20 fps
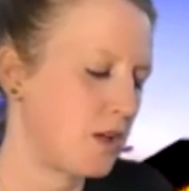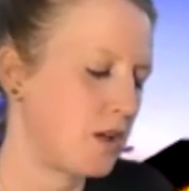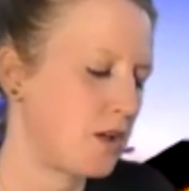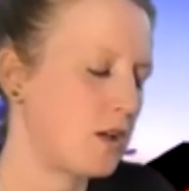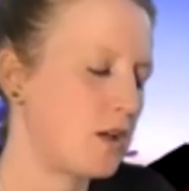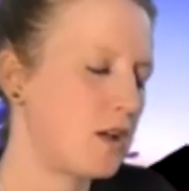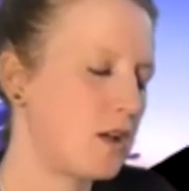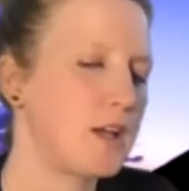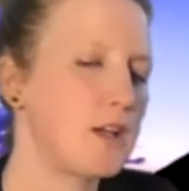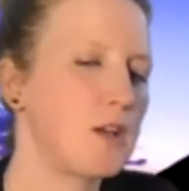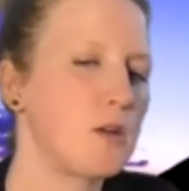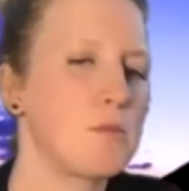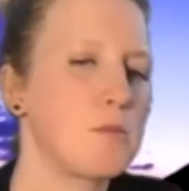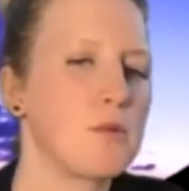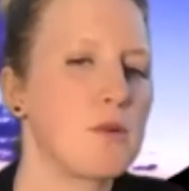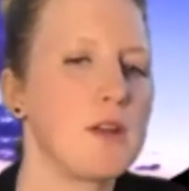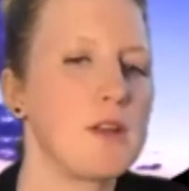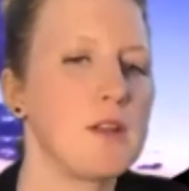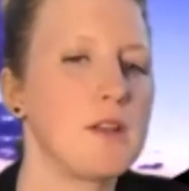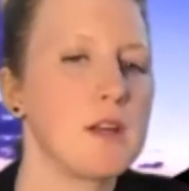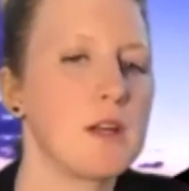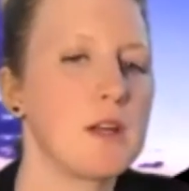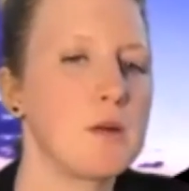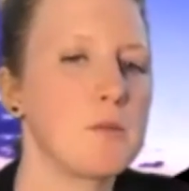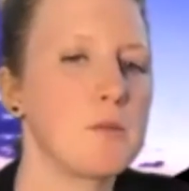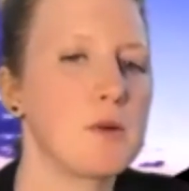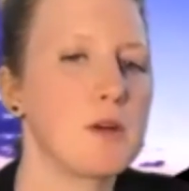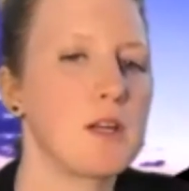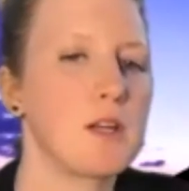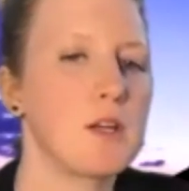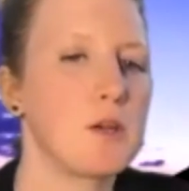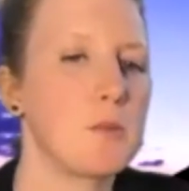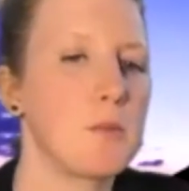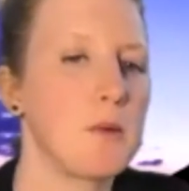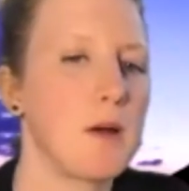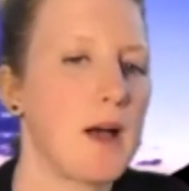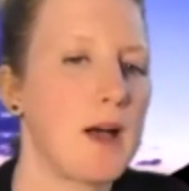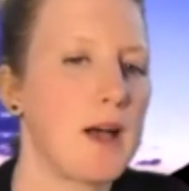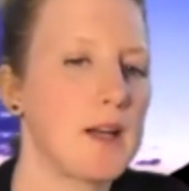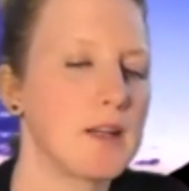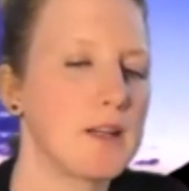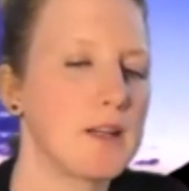Let your breathing bring you back.